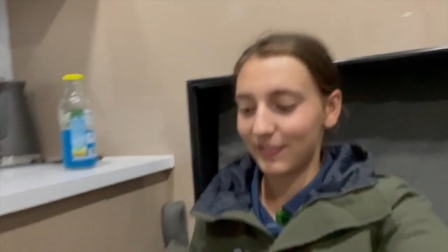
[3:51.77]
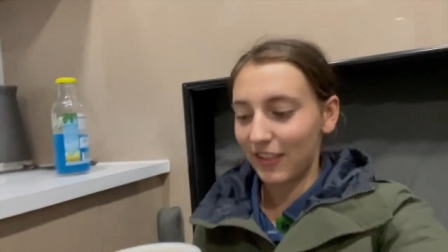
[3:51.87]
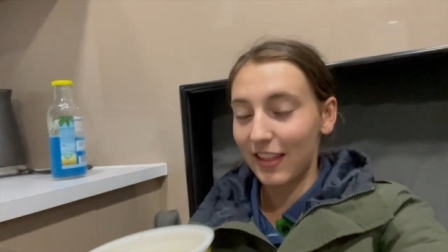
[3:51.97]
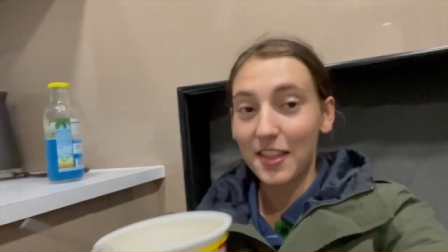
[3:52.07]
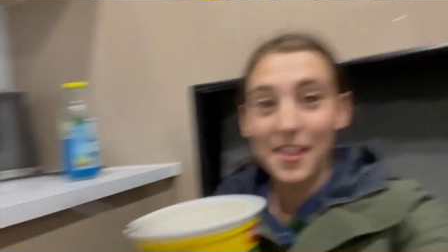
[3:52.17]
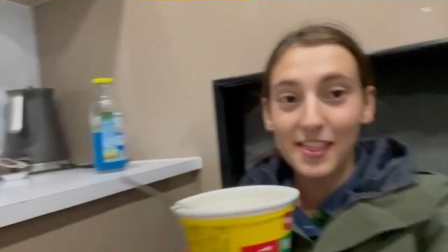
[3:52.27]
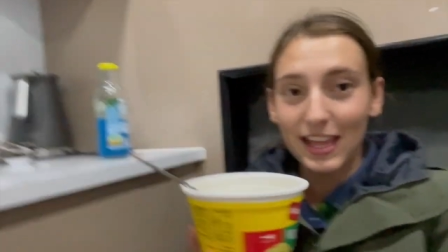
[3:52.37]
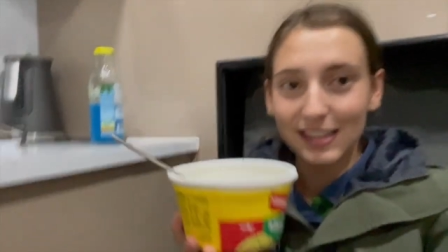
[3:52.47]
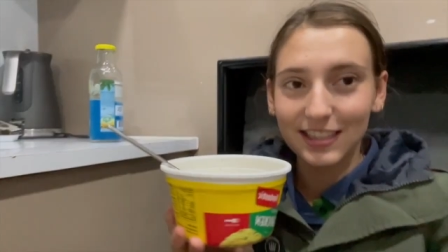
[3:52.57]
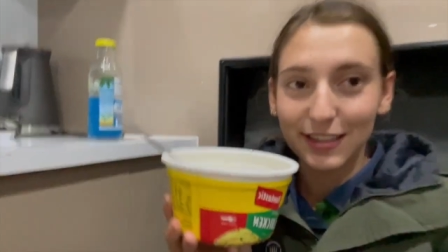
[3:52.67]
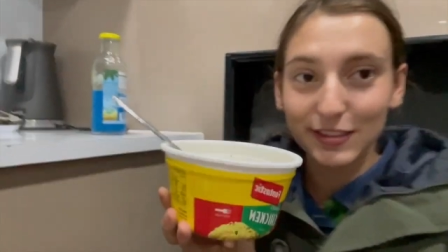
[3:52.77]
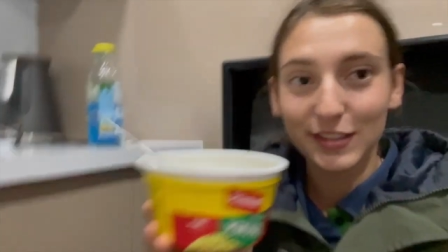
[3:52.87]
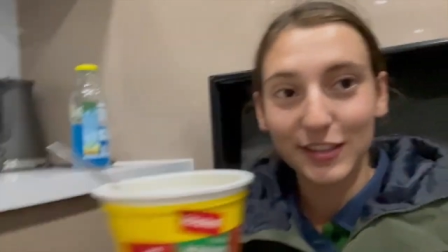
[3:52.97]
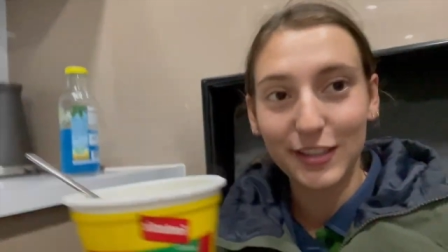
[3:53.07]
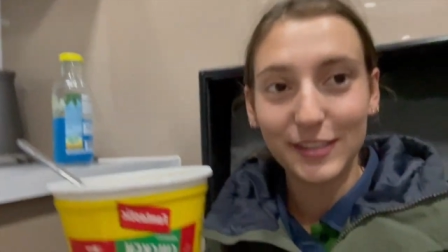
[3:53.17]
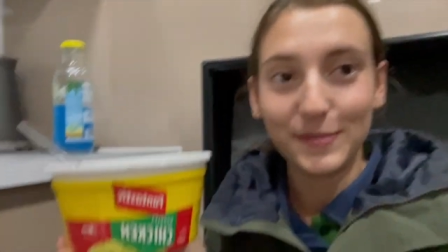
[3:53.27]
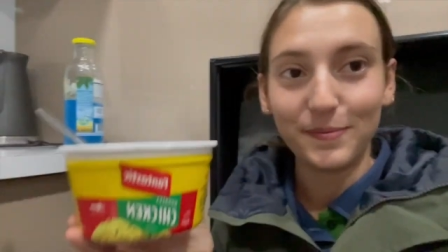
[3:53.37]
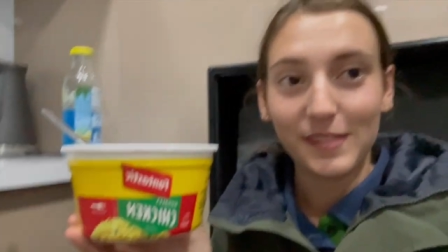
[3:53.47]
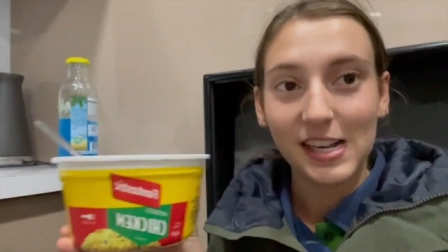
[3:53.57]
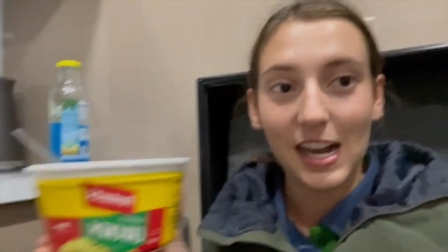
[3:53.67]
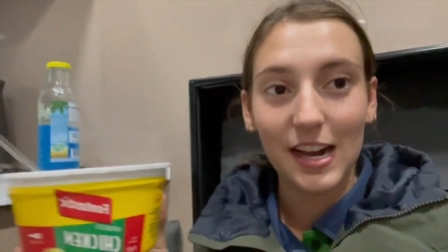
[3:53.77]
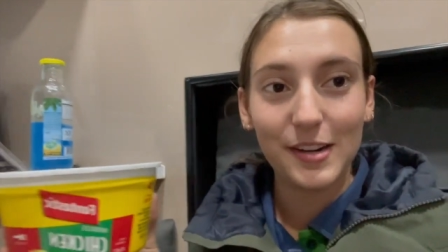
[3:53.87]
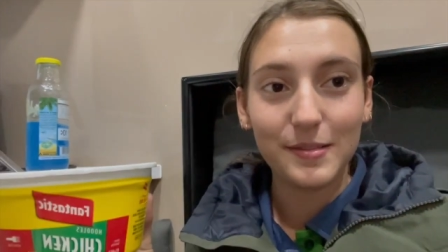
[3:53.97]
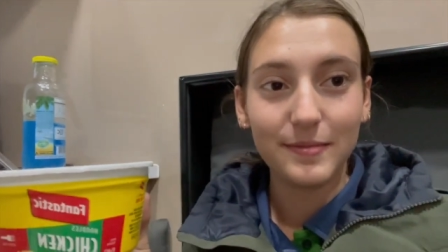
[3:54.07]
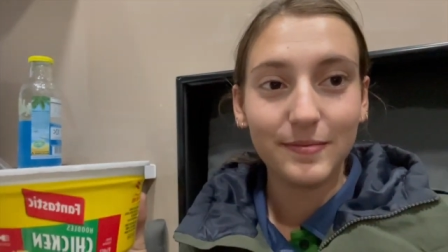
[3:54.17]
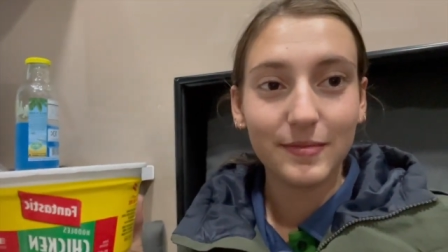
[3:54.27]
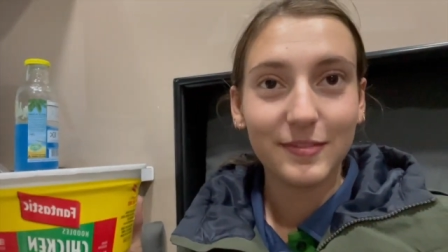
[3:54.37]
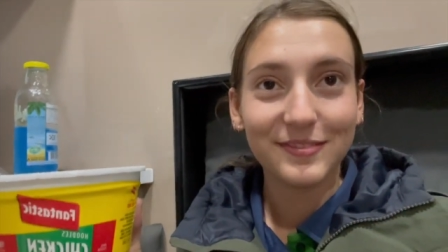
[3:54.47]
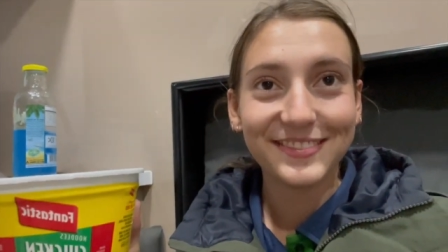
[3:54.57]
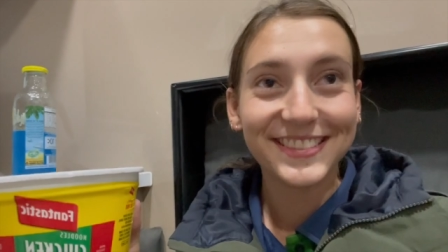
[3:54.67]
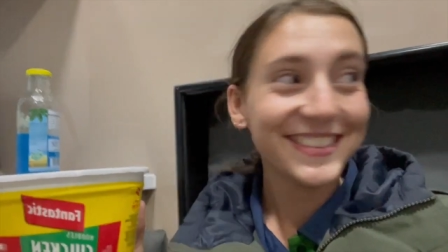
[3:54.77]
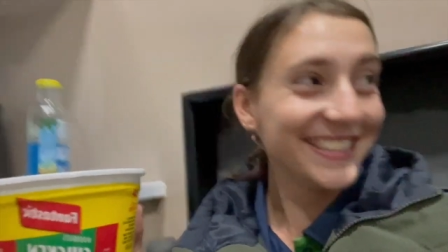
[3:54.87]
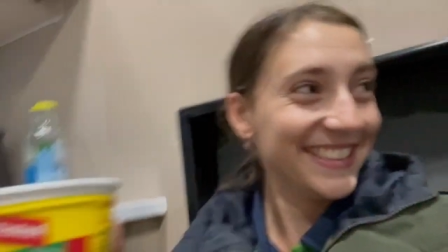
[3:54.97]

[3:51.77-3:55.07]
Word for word: other than that, dinner's good. Um, for